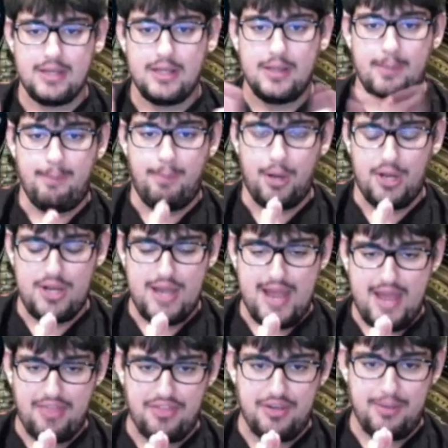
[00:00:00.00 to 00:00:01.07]
but
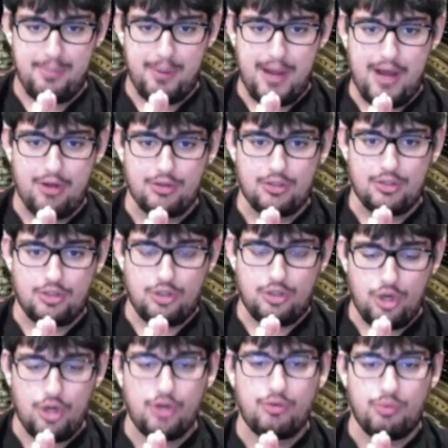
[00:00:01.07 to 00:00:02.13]
Anthony Brown could
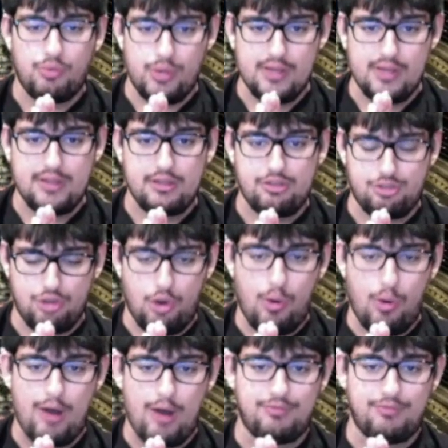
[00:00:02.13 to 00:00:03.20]
really show out
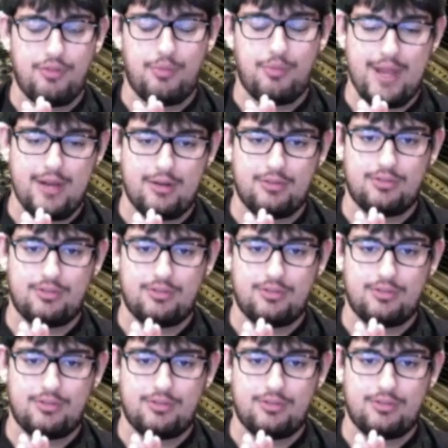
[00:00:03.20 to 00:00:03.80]
for the Raiders